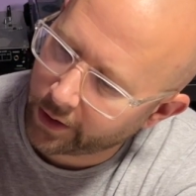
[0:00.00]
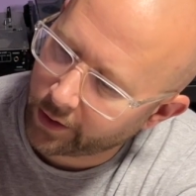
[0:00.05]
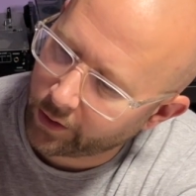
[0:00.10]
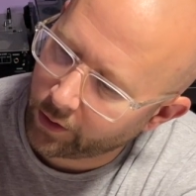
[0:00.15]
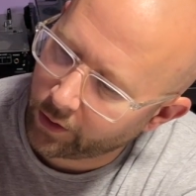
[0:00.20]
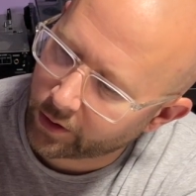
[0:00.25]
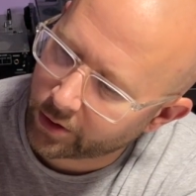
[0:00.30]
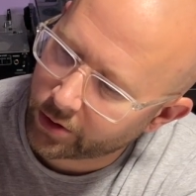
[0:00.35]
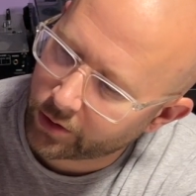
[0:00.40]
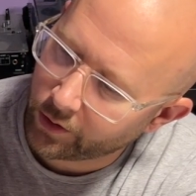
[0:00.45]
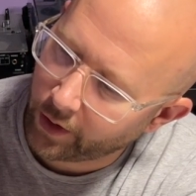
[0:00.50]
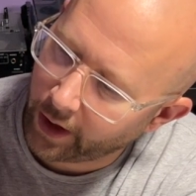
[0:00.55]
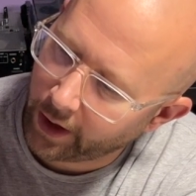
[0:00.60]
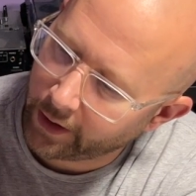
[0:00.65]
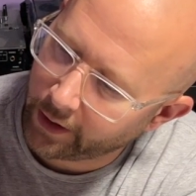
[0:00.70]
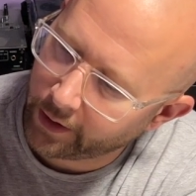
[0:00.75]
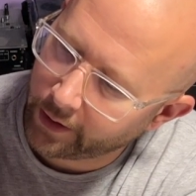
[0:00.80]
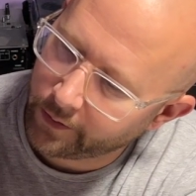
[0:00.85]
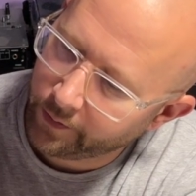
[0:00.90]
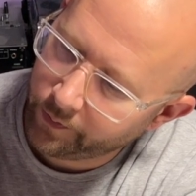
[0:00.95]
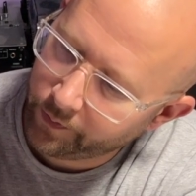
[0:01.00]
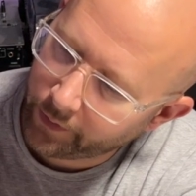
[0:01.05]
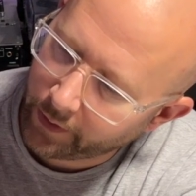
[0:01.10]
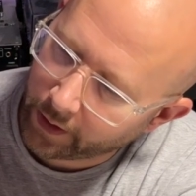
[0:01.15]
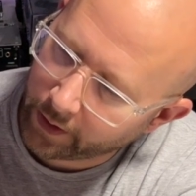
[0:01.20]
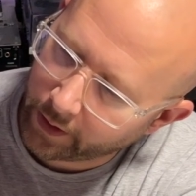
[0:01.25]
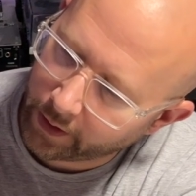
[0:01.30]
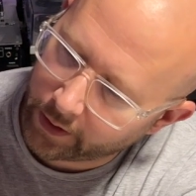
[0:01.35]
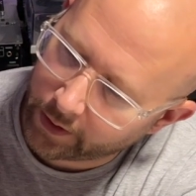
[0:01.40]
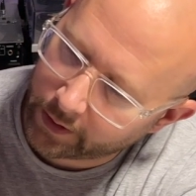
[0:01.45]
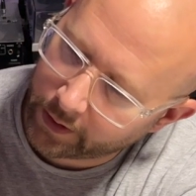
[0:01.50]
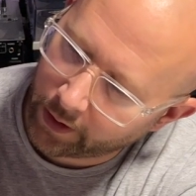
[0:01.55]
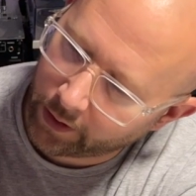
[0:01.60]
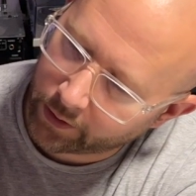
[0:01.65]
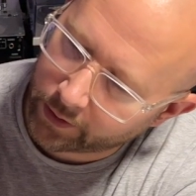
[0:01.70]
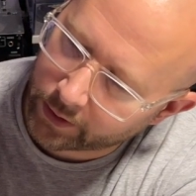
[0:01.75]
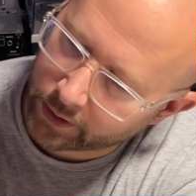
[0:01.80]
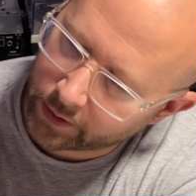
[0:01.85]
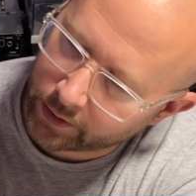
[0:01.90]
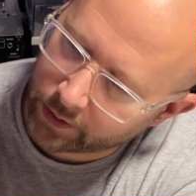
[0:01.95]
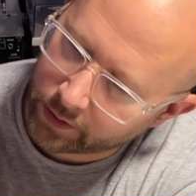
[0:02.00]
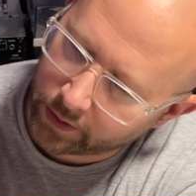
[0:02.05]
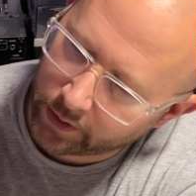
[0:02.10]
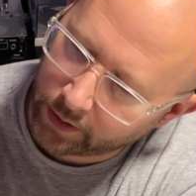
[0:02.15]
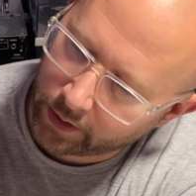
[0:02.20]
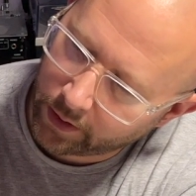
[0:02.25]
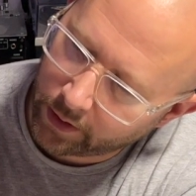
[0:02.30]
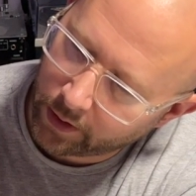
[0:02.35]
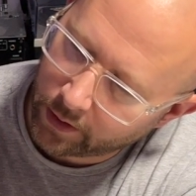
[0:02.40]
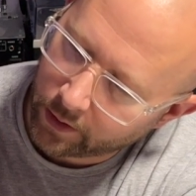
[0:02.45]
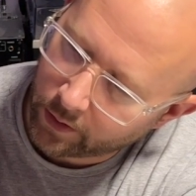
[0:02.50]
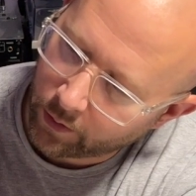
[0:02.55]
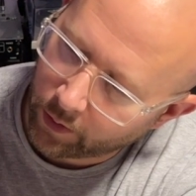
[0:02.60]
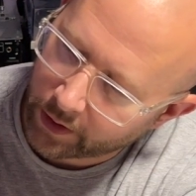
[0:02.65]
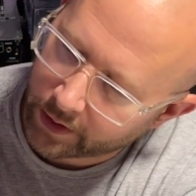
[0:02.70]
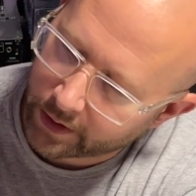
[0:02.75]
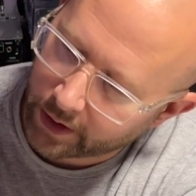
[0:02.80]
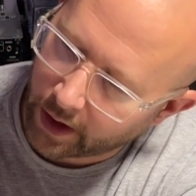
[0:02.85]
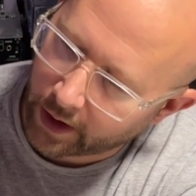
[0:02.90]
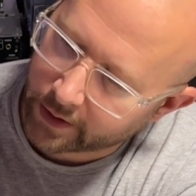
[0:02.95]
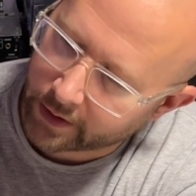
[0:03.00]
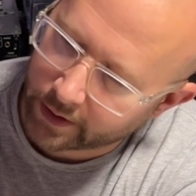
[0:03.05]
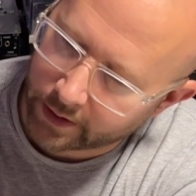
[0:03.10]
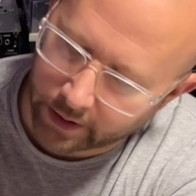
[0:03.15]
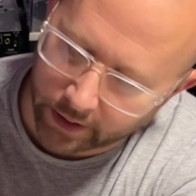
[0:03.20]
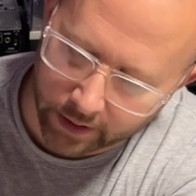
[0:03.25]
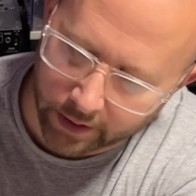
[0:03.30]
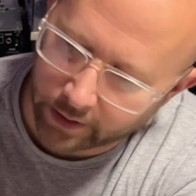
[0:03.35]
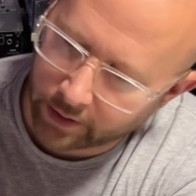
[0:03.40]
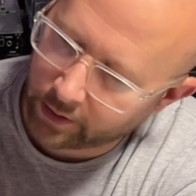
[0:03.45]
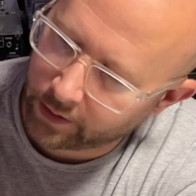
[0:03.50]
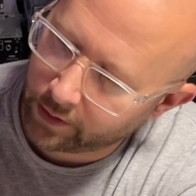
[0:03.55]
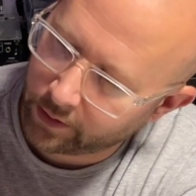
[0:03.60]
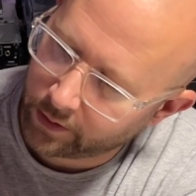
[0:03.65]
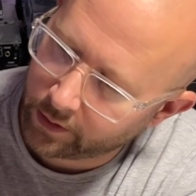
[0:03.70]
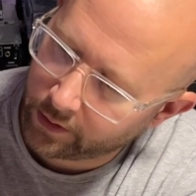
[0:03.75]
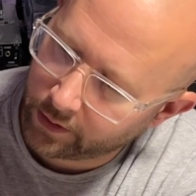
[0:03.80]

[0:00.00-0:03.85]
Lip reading: or stranded, and then it tells you what sizes it can do.